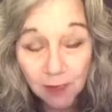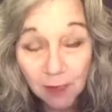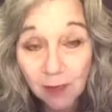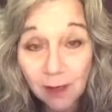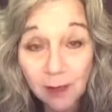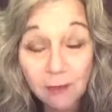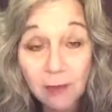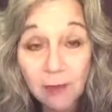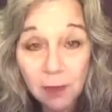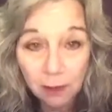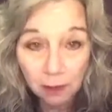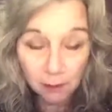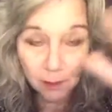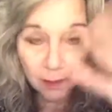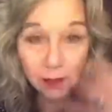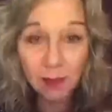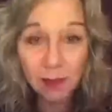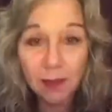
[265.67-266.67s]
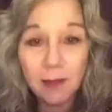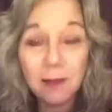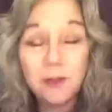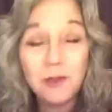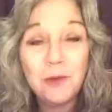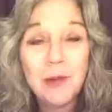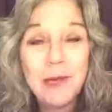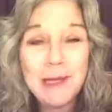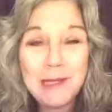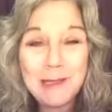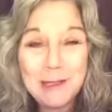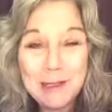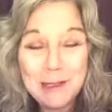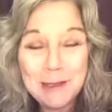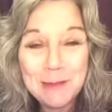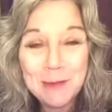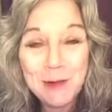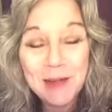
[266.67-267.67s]
I have a little drainage
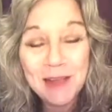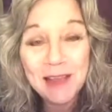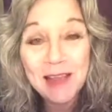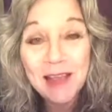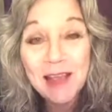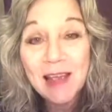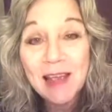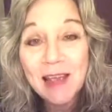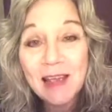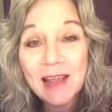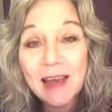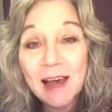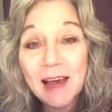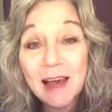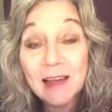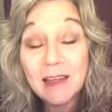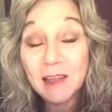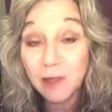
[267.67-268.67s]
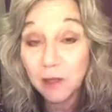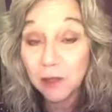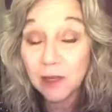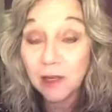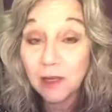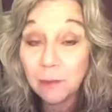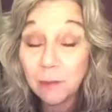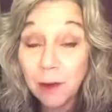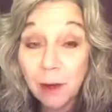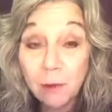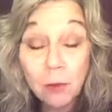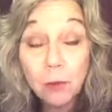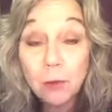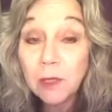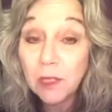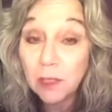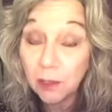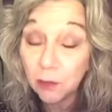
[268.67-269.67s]
this morning, you're going to
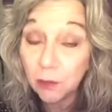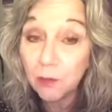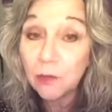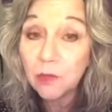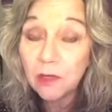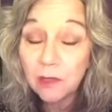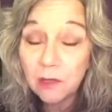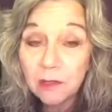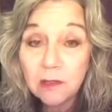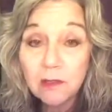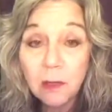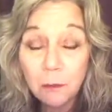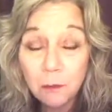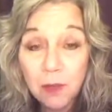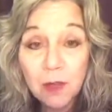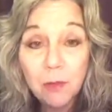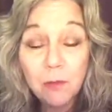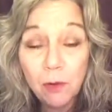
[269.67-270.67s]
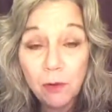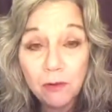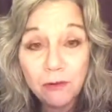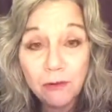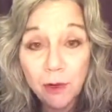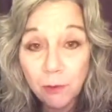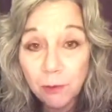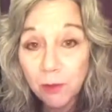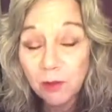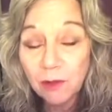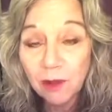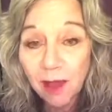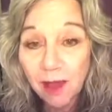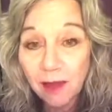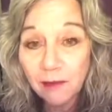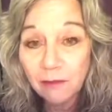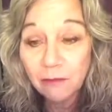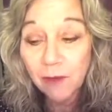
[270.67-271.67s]
probably lose some people from your
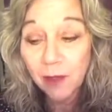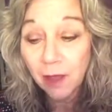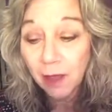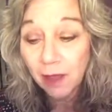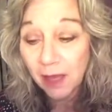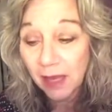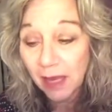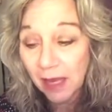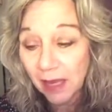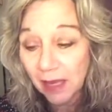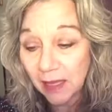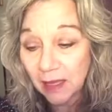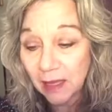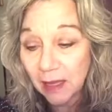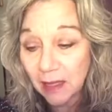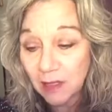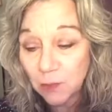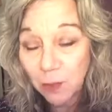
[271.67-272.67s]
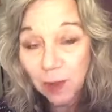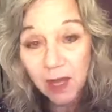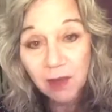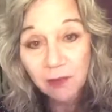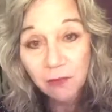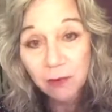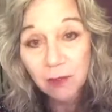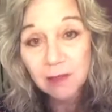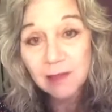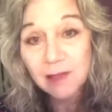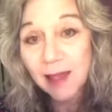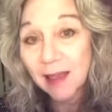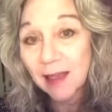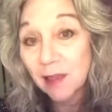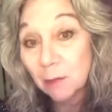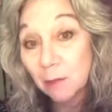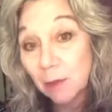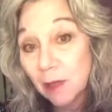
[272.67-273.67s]
life. And as painful as
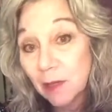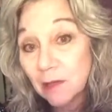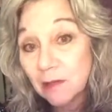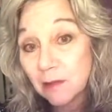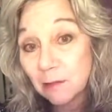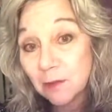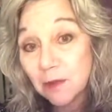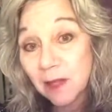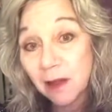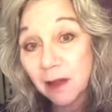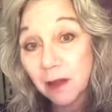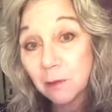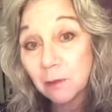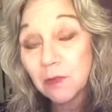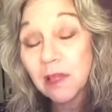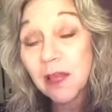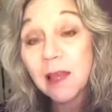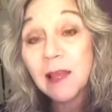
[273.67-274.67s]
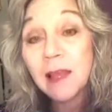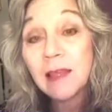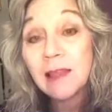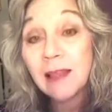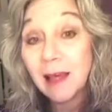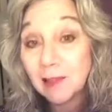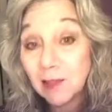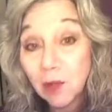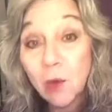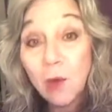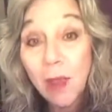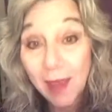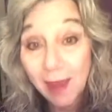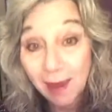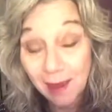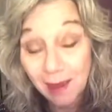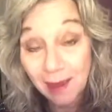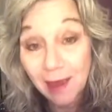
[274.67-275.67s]
that can be sometimes, that's
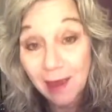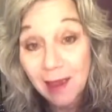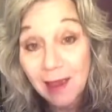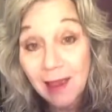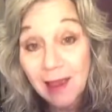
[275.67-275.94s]
okay.